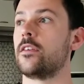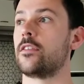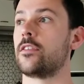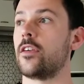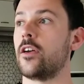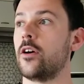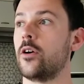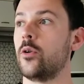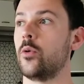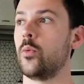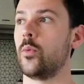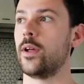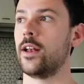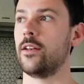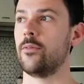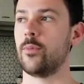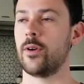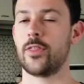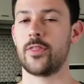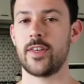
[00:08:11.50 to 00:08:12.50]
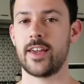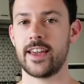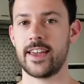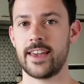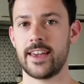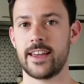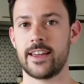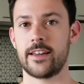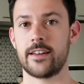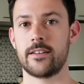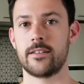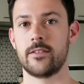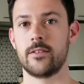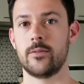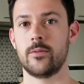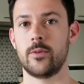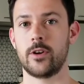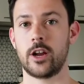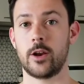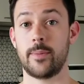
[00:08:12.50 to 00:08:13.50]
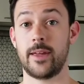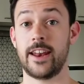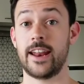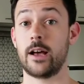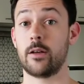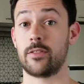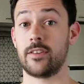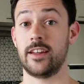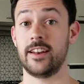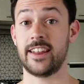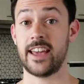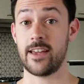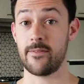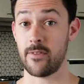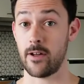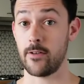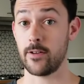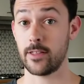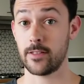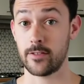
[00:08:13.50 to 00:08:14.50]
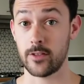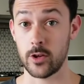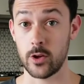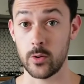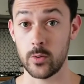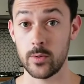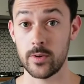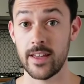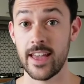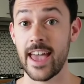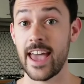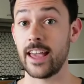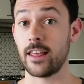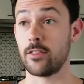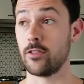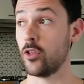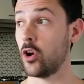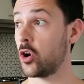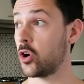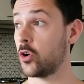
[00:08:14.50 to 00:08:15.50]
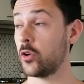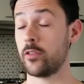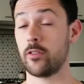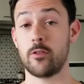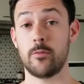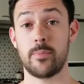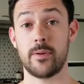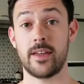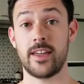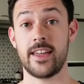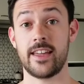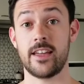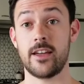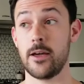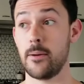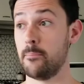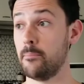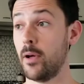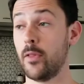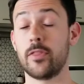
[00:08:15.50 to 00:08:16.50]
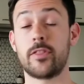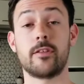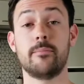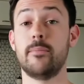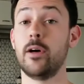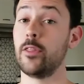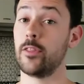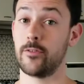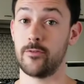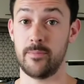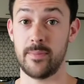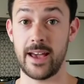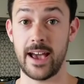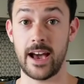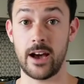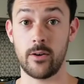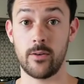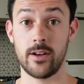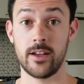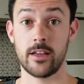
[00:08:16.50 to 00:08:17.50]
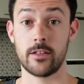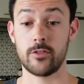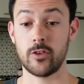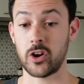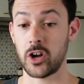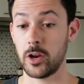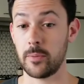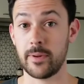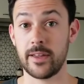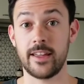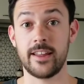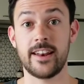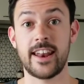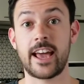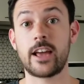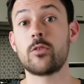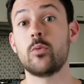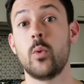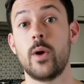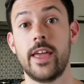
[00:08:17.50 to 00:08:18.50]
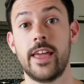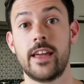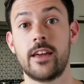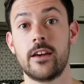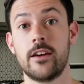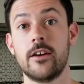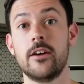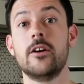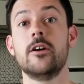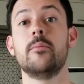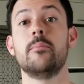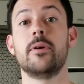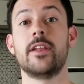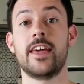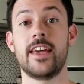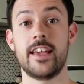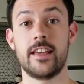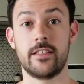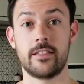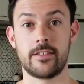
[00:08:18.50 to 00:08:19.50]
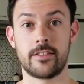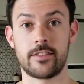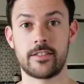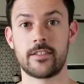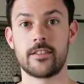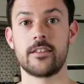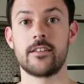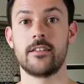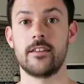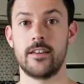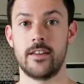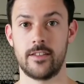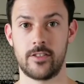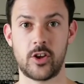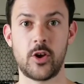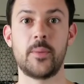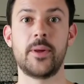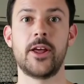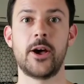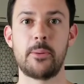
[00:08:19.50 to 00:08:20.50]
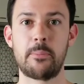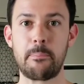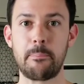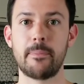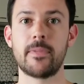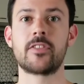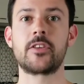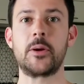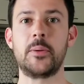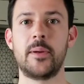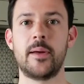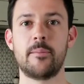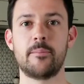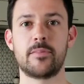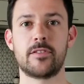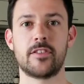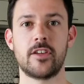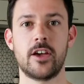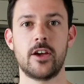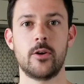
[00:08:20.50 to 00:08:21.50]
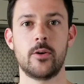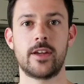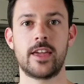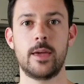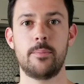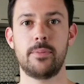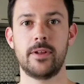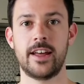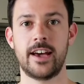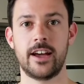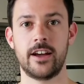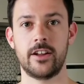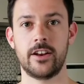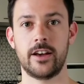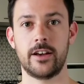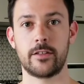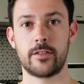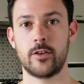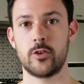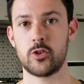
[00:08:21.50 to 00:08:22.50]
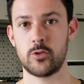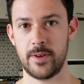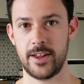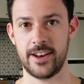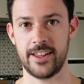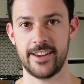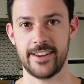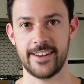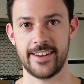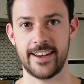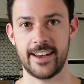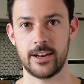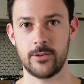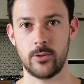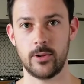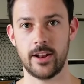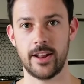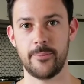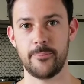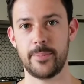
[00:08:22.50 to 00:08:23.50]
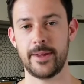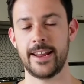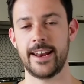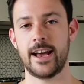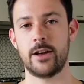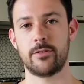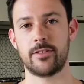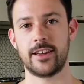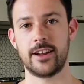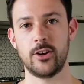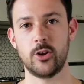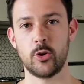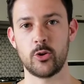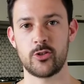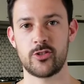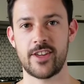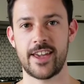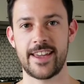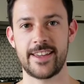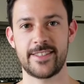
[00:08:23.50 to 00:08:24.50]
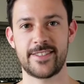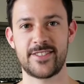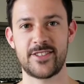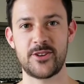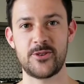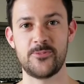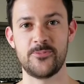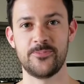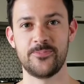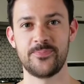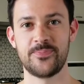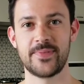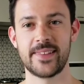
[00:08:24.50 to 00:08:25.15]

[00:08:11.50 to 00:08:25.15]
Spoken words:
So we're thinking we're going to be announcing a date very soon. It's not going to be months and months from now. It's not going to be next week, but it's coming up. It's coming up. So keep an eye on our social media, and we'll be announcing a launch date soon.